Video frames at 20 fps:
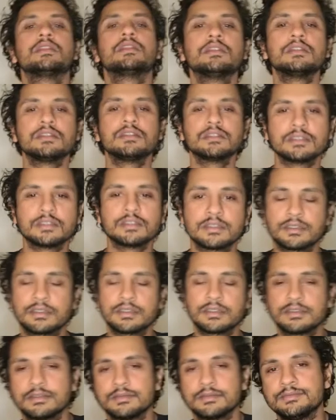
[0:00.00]
here. I got to try
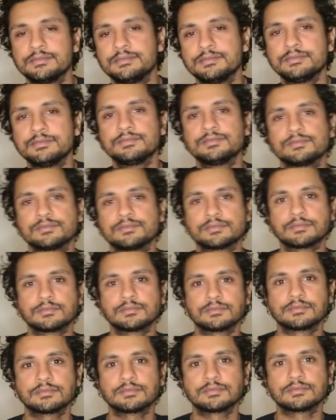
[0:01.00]
different rooms. So
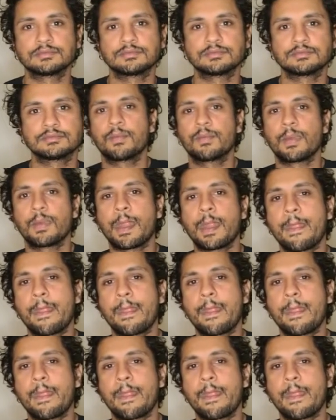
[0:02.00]
I was